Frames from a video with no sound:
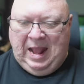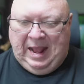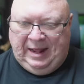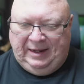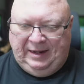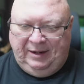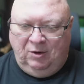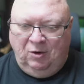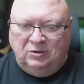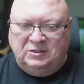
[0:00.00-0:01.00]
And it
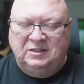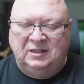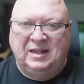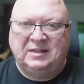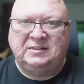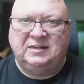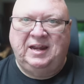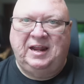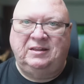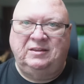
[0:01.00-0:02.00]
hurts less
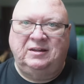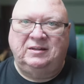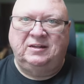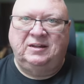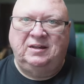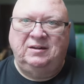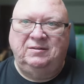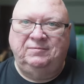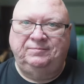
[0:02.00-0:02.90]
today than it did